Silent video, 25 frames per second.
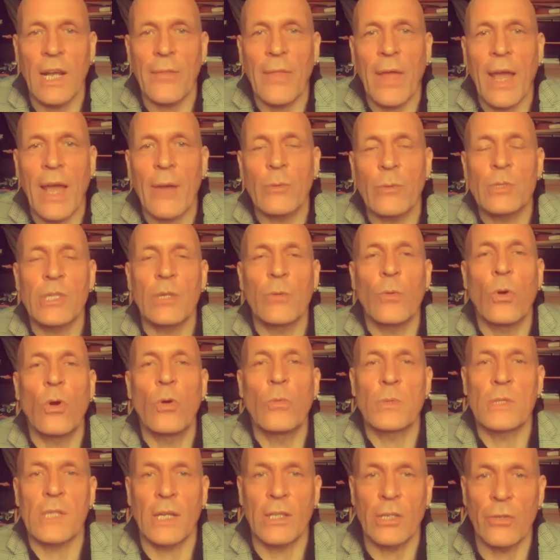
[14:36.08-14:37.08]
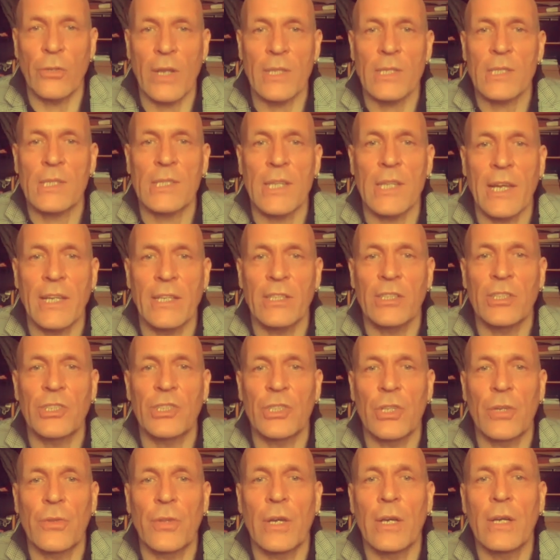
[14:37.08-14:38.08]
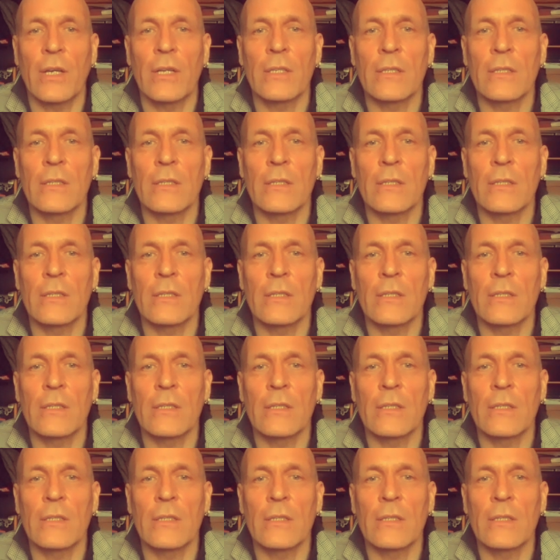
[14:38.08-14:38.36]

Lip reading: that, was it almost like you're entertaining each other?